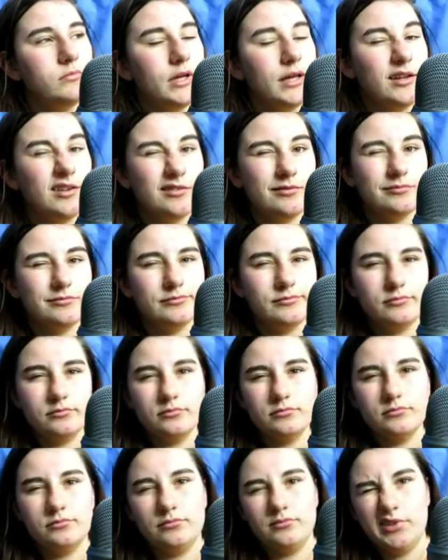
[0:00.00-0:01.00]
like,
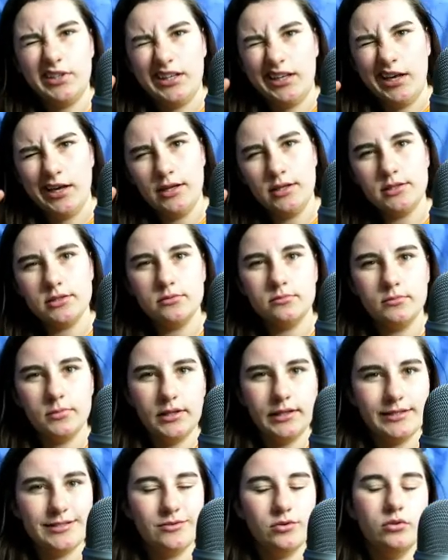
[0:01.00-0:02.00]
heat,
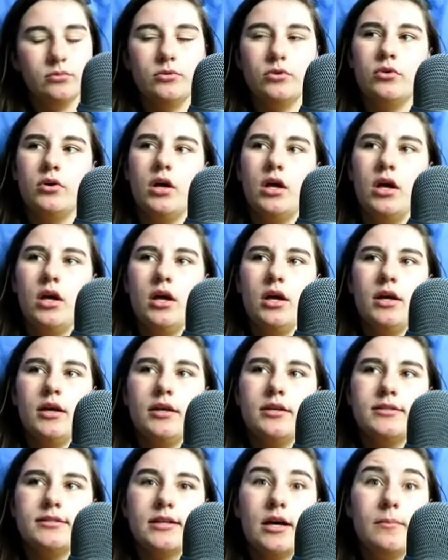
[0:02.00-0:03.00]
but that's normal.
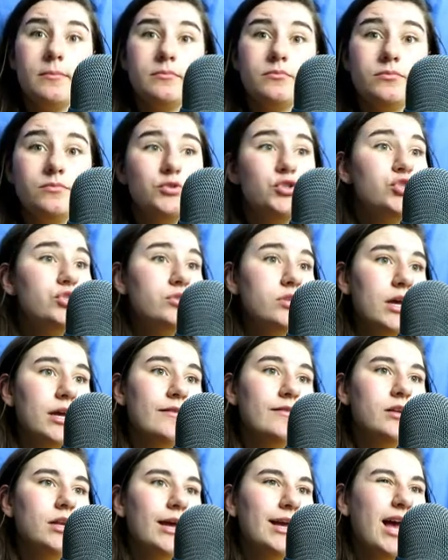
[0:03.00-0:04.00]
Some,
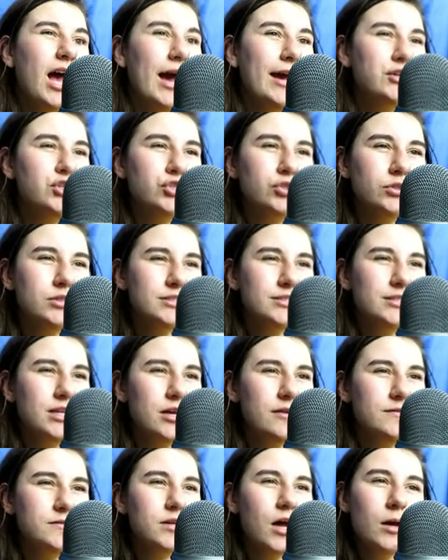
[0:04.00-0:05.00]
even, like, high-sugar
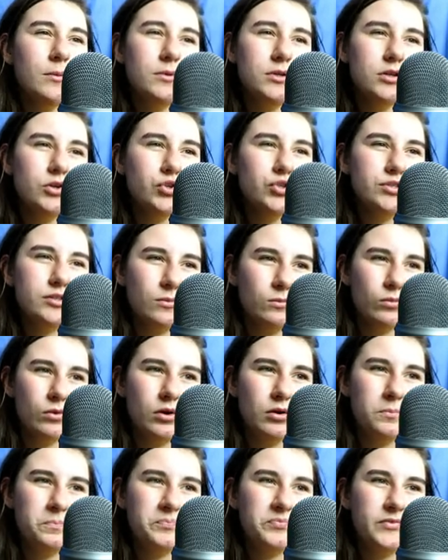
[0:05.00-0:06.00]
stuff, so I'm gonna go
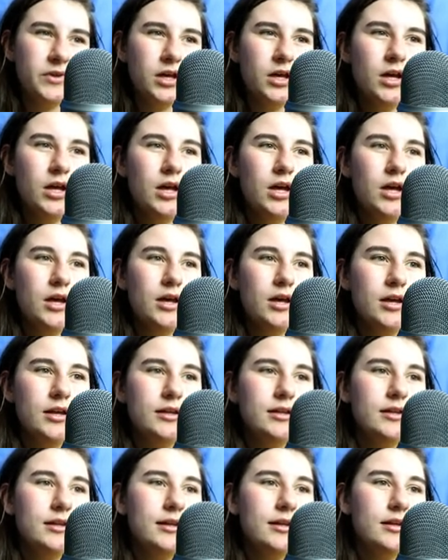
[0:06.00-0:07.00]
somewhat.
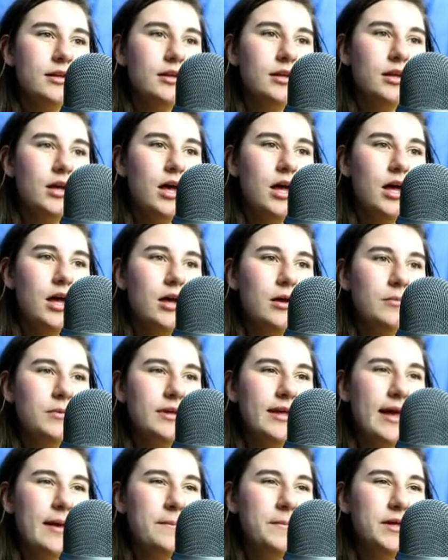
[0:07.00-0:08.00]

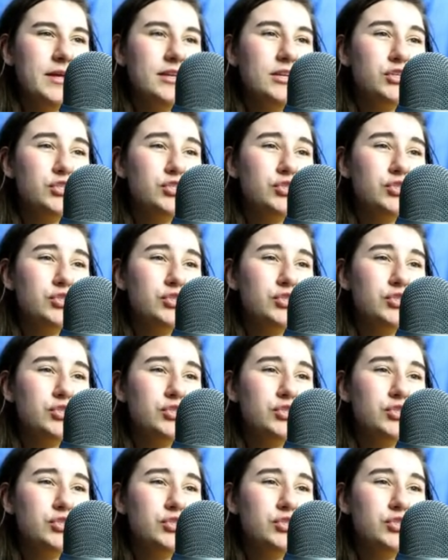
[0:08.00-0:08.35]
Can be an